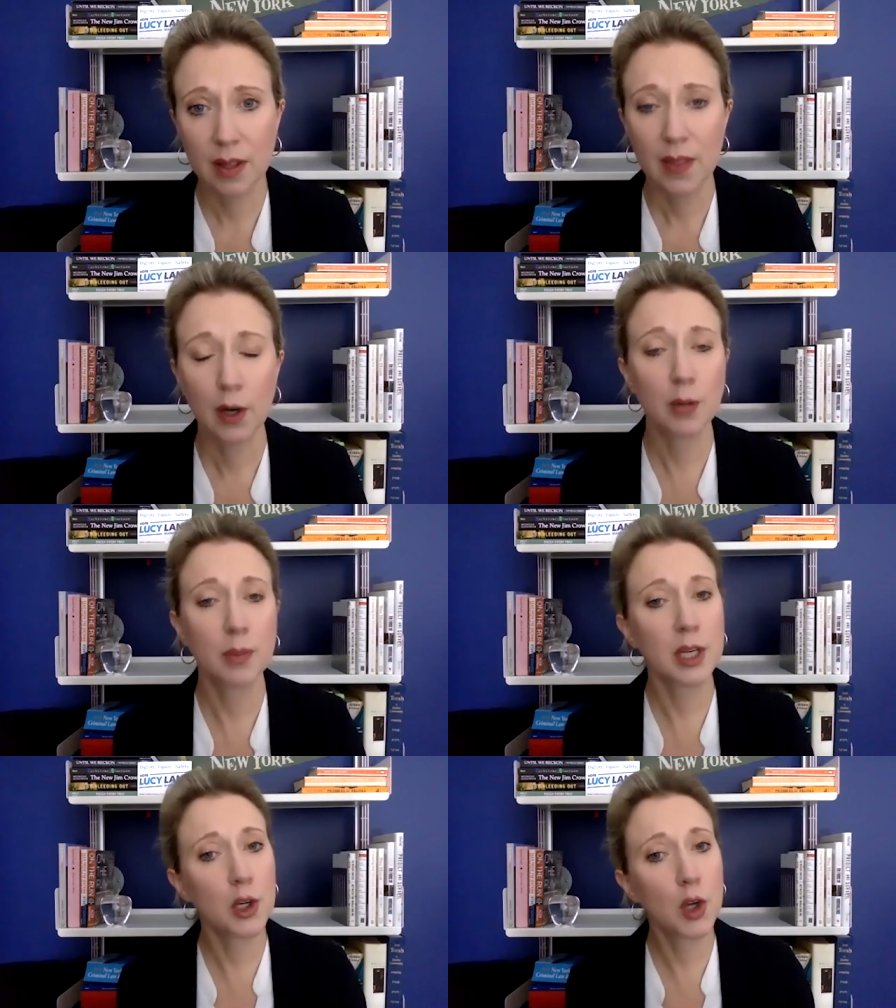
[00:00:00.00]
There can
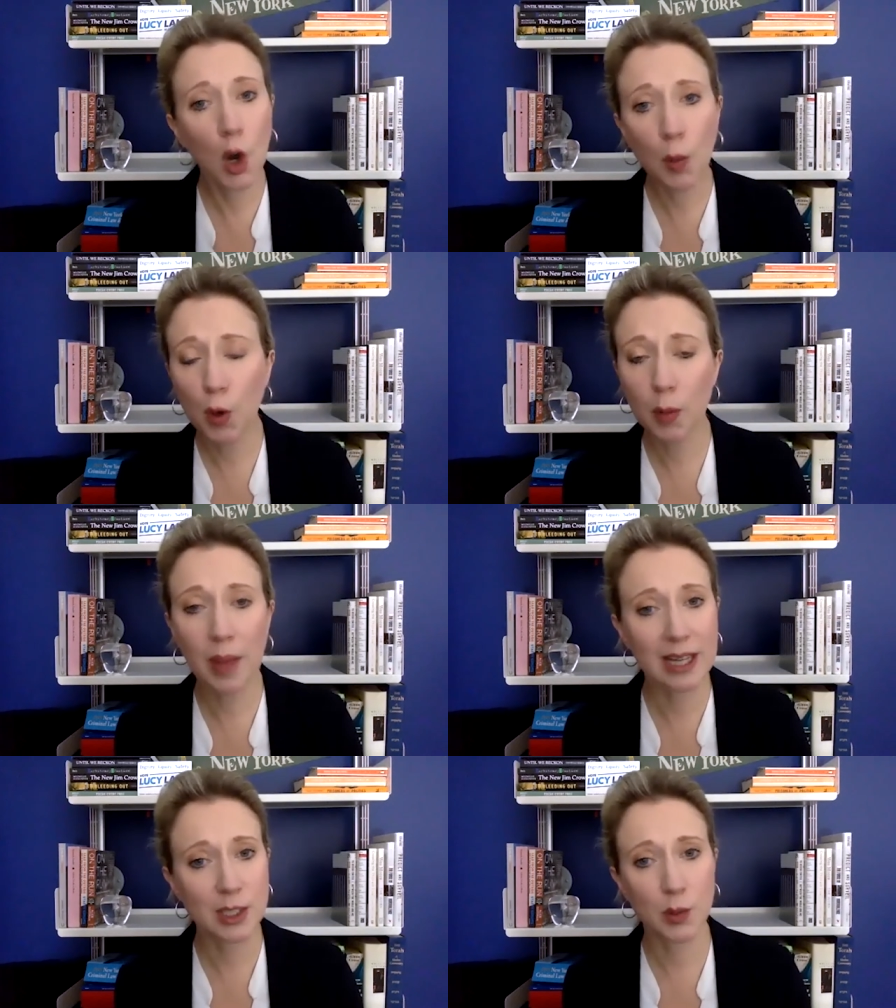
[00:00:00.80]
be no more
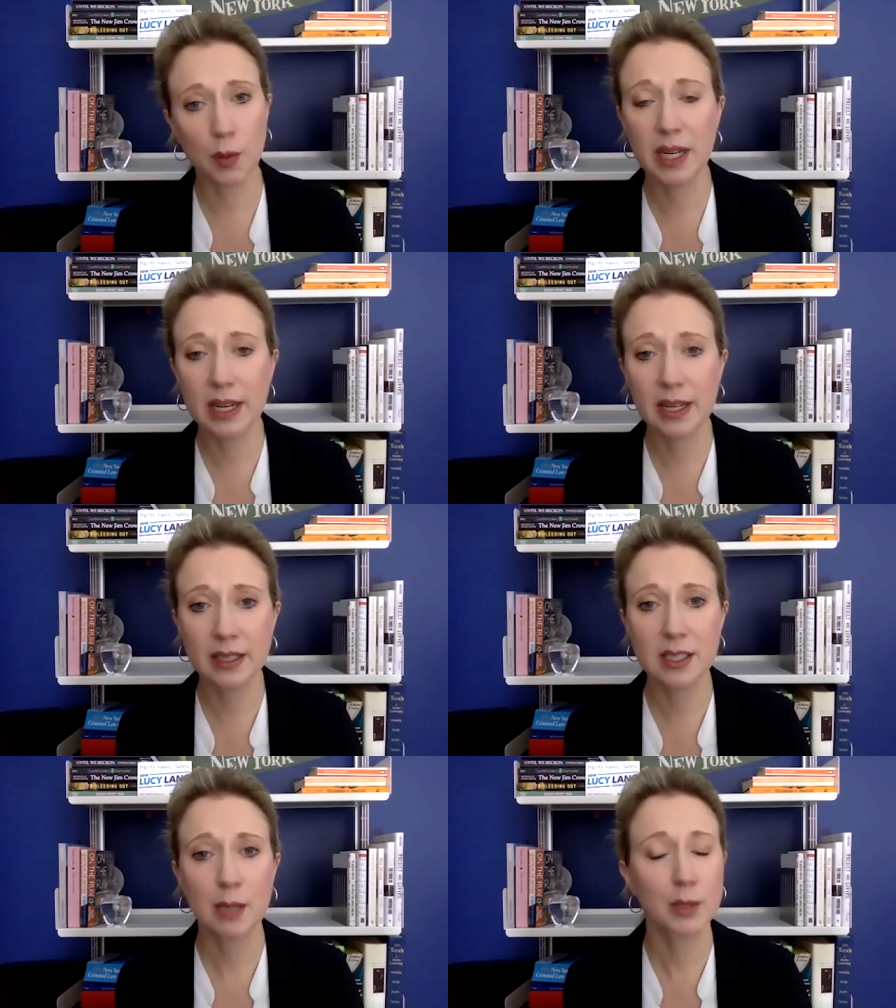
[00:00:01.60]
backdoor
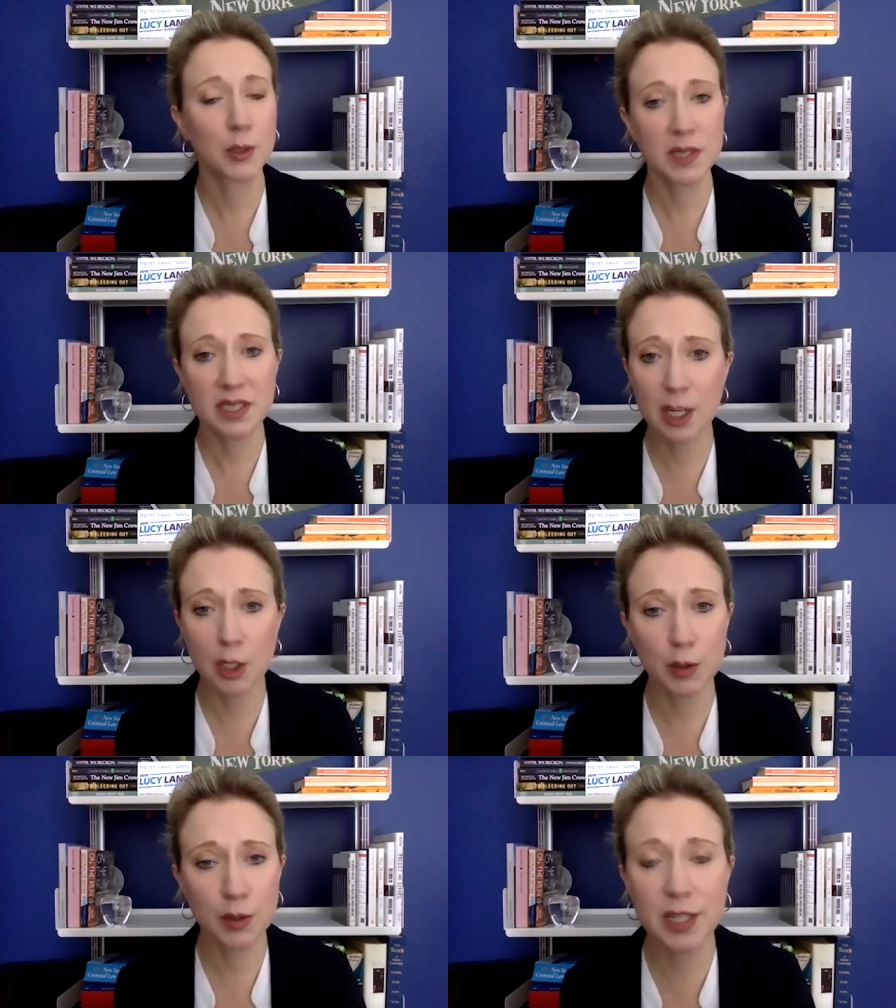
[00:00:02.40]
meetings between
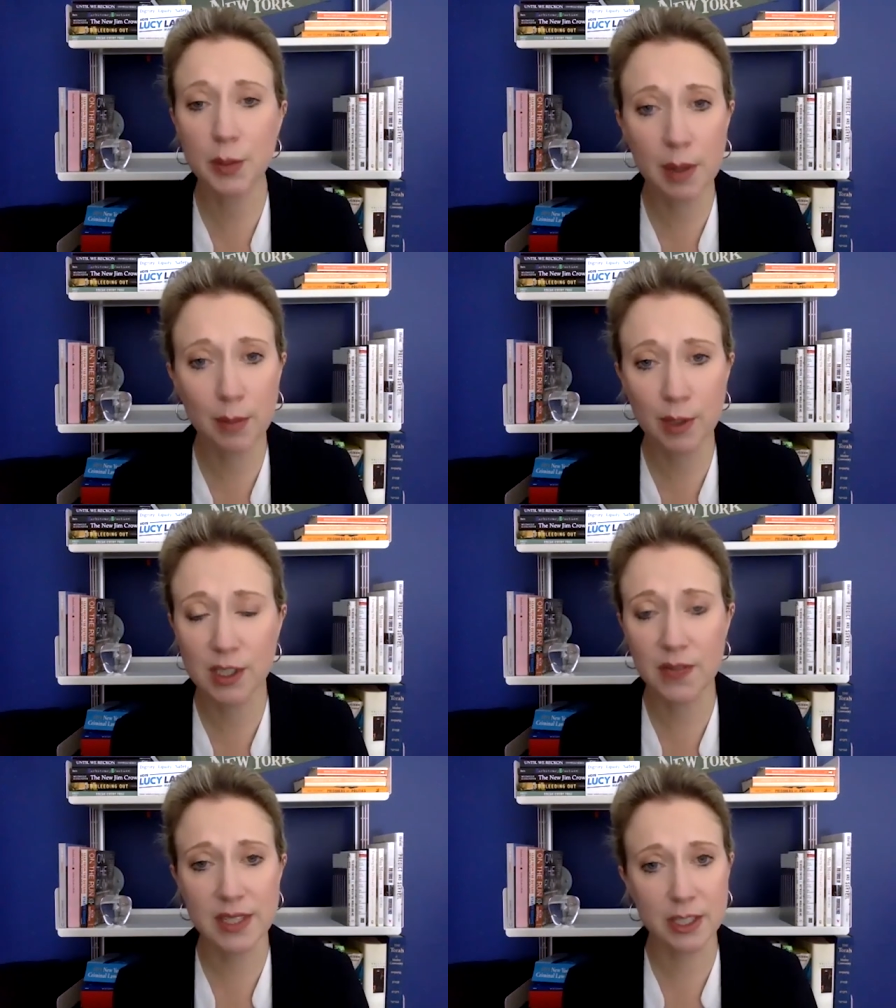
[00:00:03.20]
senior members
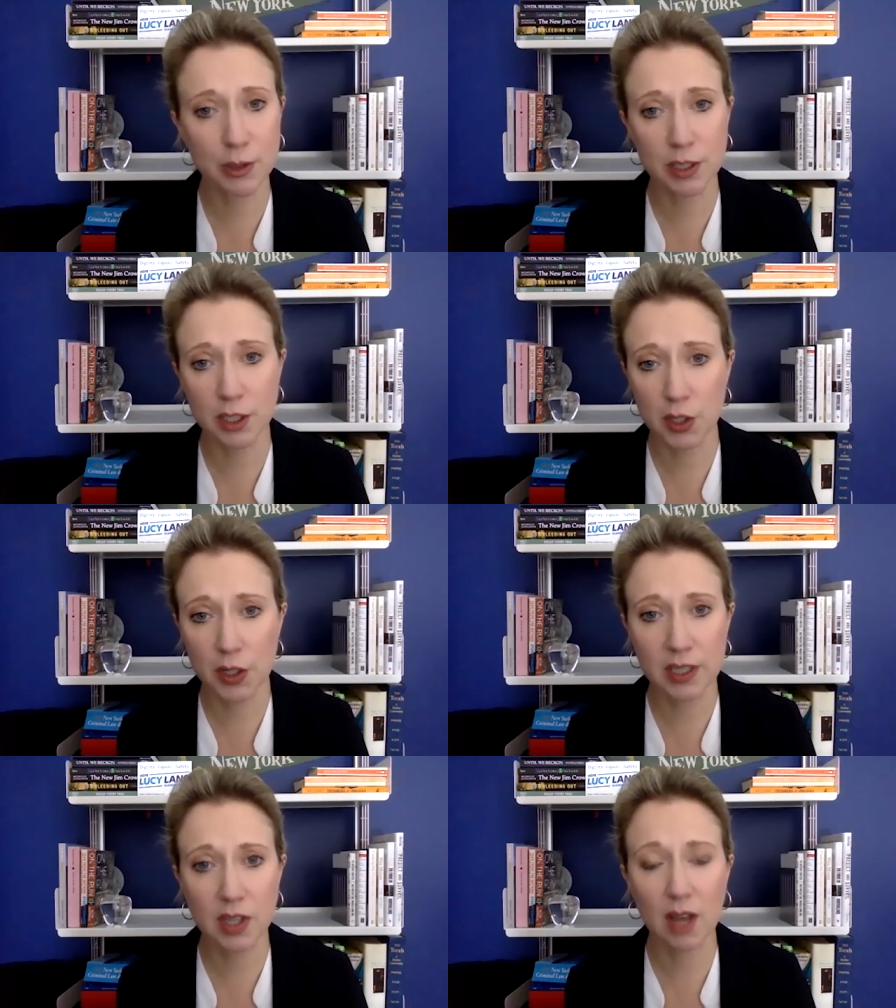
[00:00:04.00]
of the district
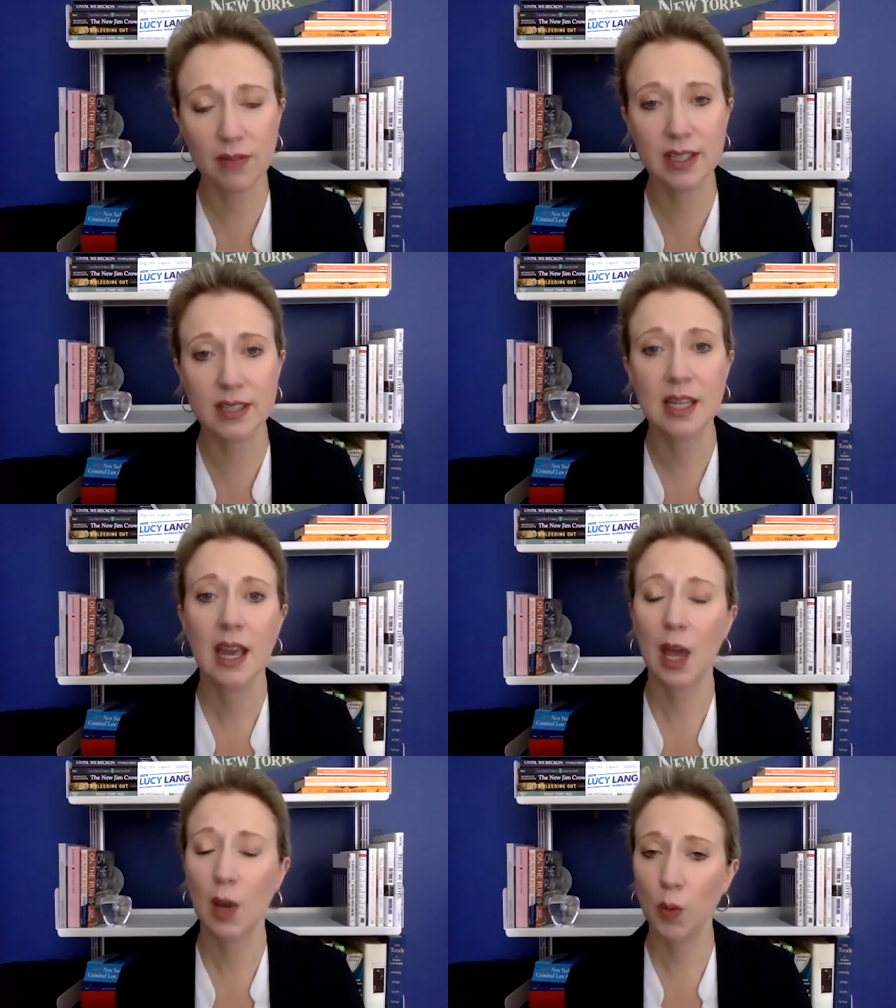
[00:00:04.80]
attorney's office
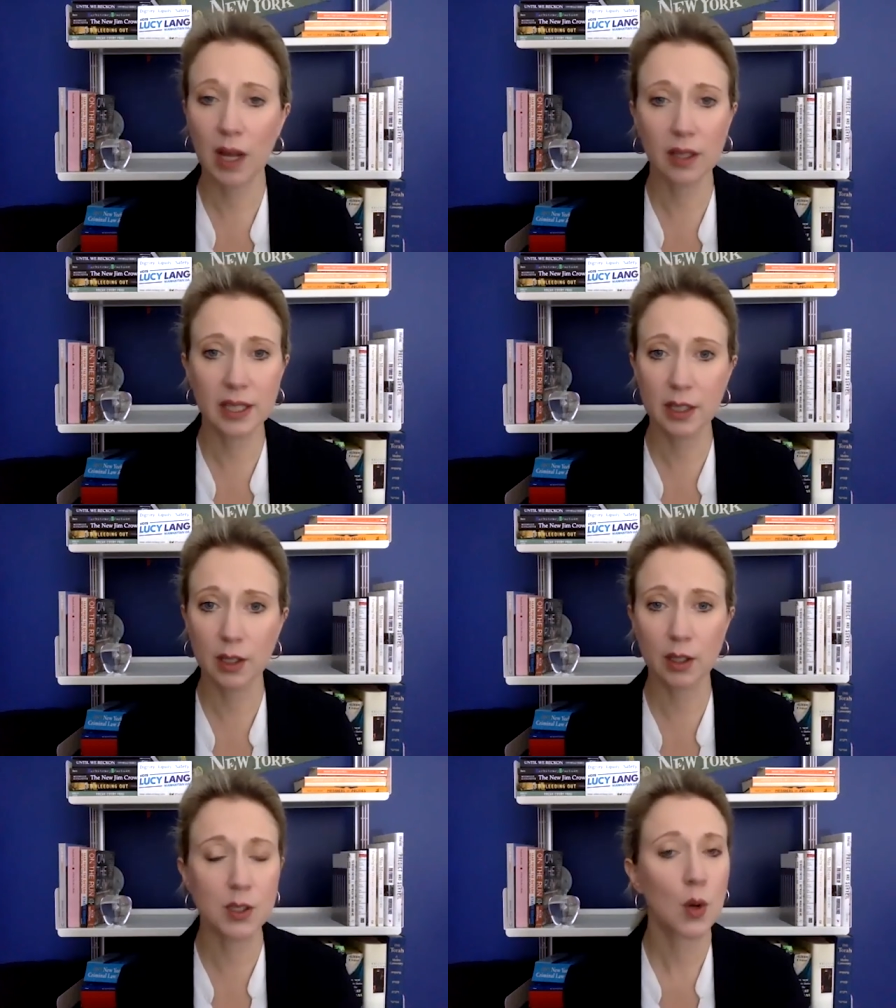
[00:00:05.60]
and
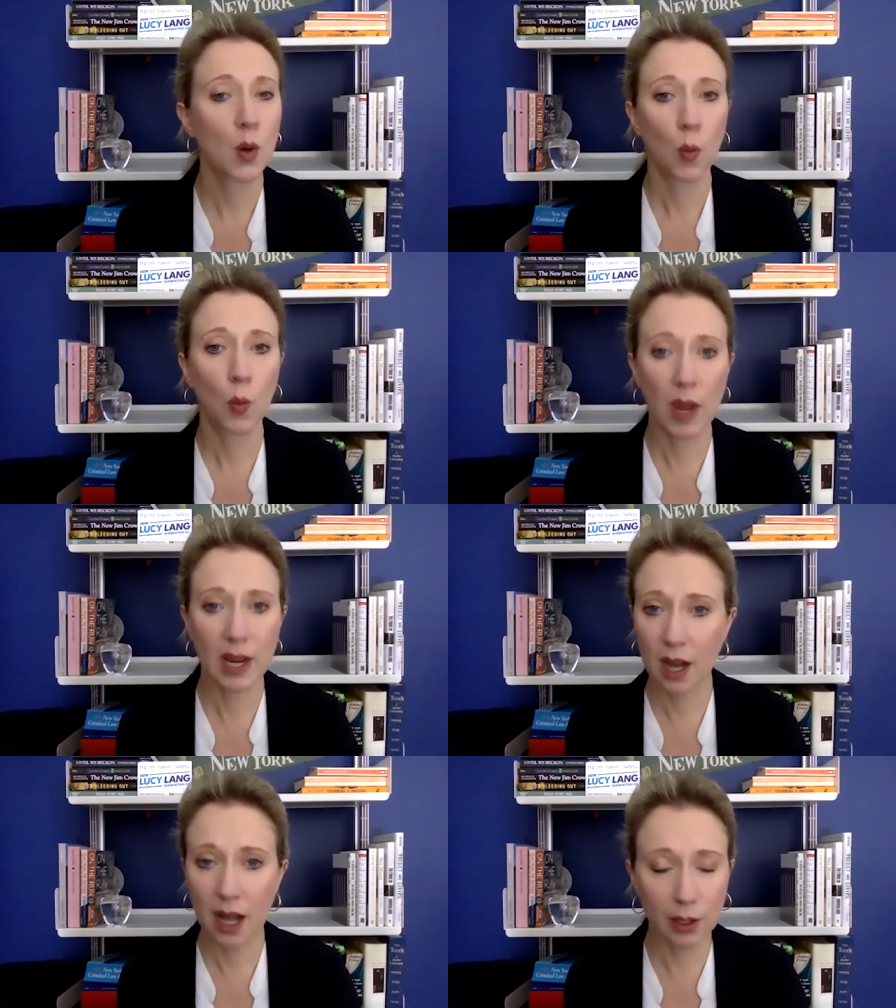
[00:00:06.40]
well-heeled
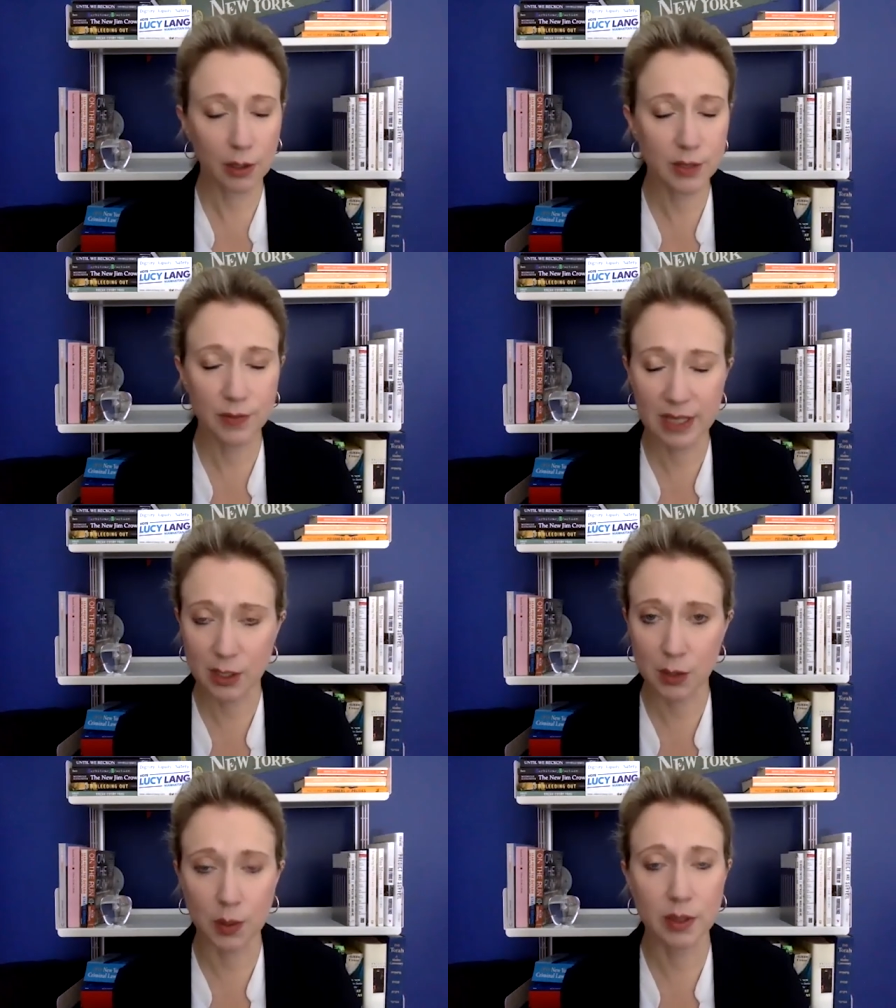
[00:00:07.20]
white-collar
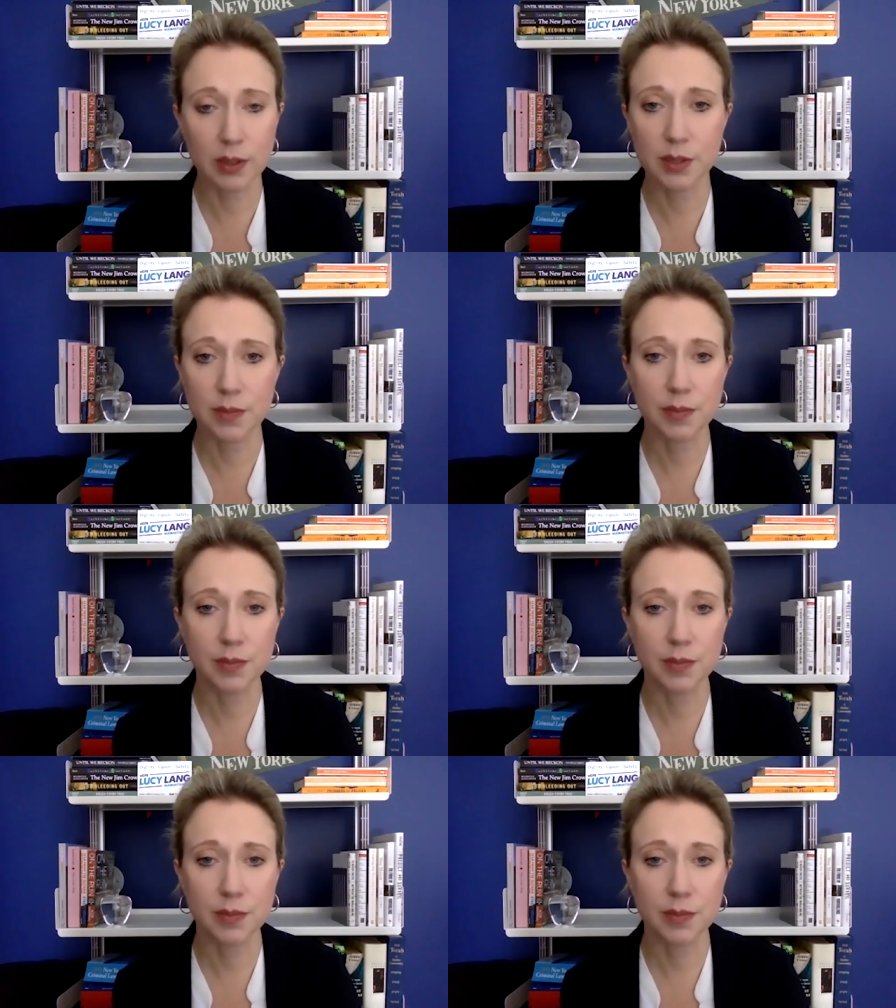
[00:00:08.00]
defense lawyers.